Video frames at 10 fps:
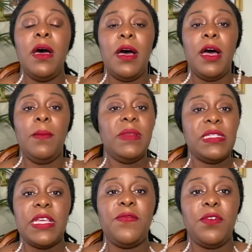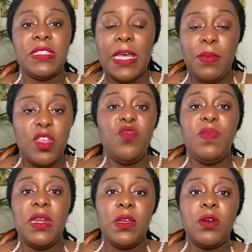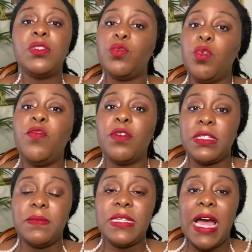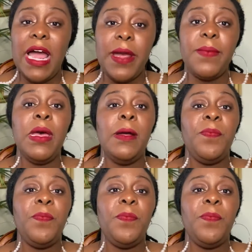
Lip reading: let's say, for example, you've been in school for some time,